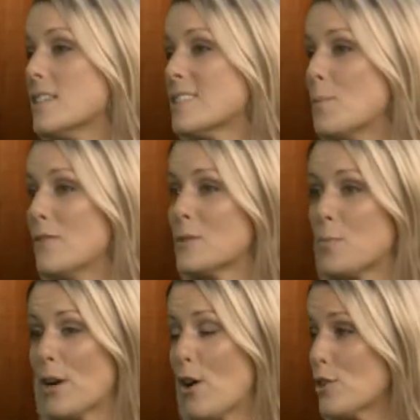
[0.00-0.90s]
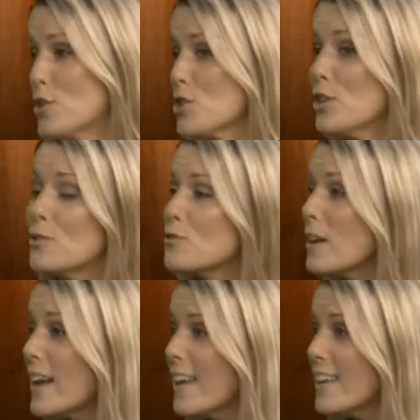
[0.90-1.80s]
Some of us bring our
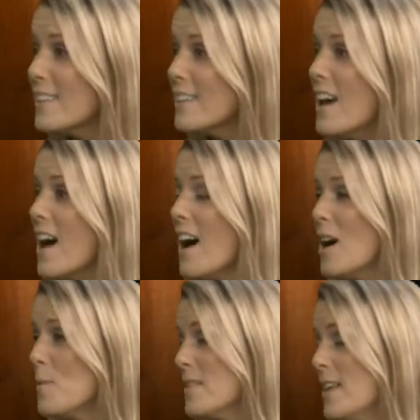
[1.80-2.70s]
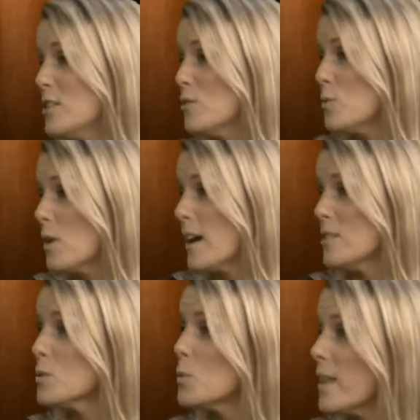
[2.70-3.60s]
children. They do the
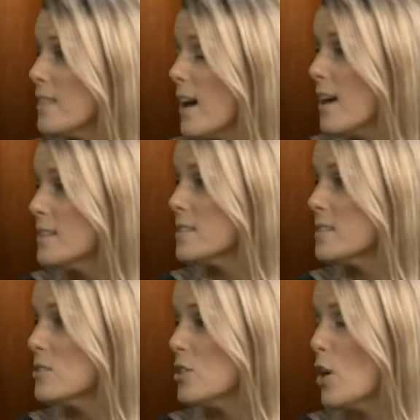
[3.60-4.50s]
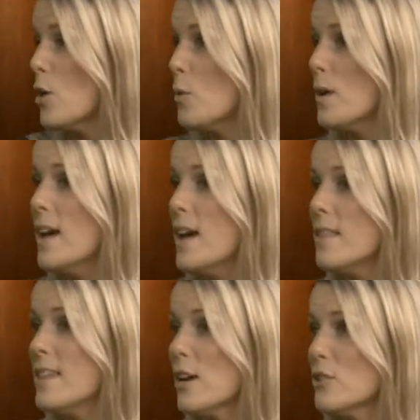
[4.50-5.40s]
workouts with us. So
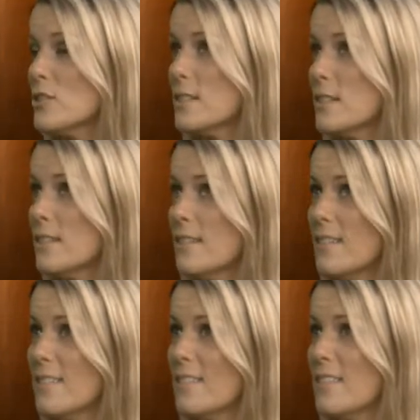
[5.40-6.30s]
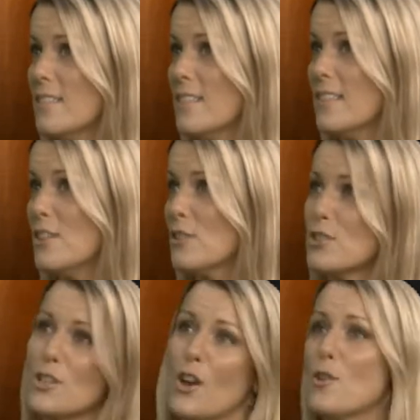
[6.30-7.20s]
there's
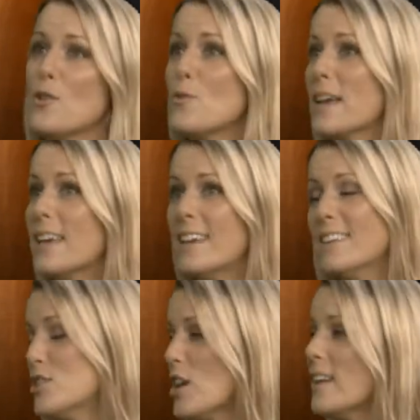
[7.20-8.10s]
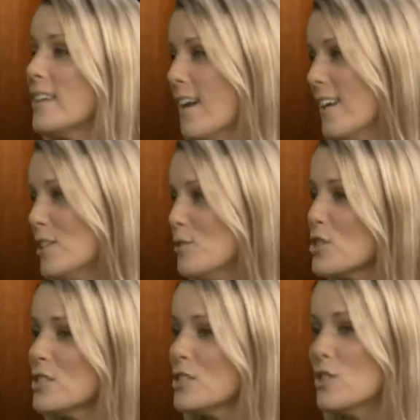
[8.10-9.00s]
no hidden agenda.
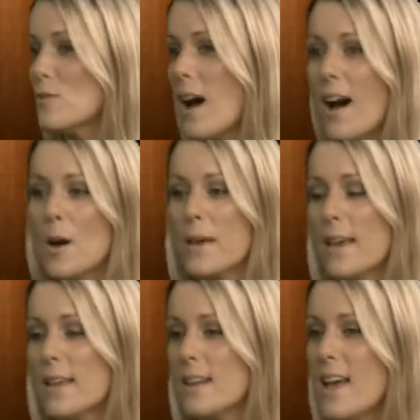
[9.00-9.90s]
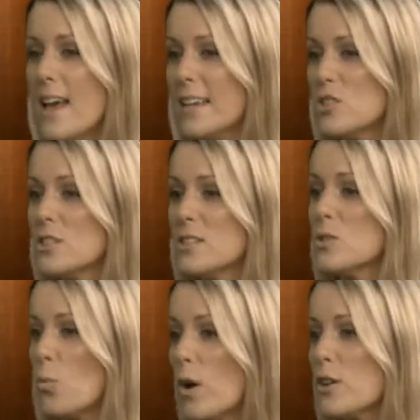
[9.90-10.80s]
You come, and it's just
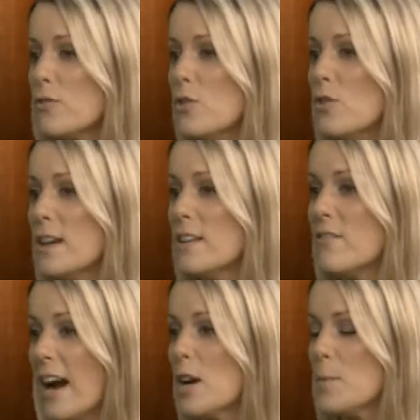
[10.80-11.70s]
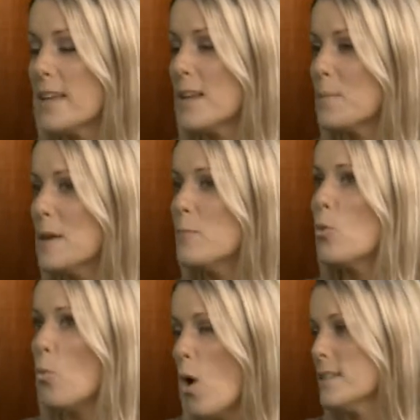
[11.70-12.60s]
this wonderful environment, and
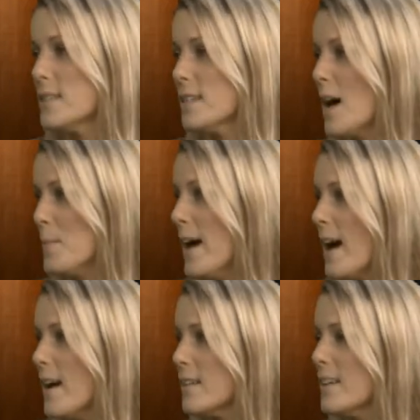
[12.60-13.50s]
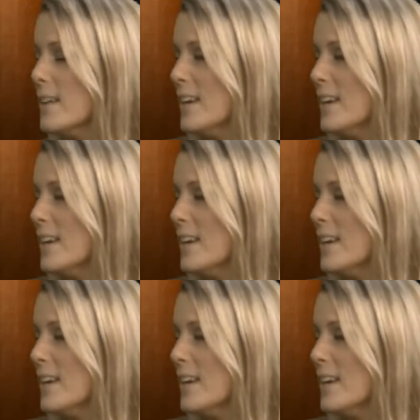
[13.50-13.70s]
people want to come back,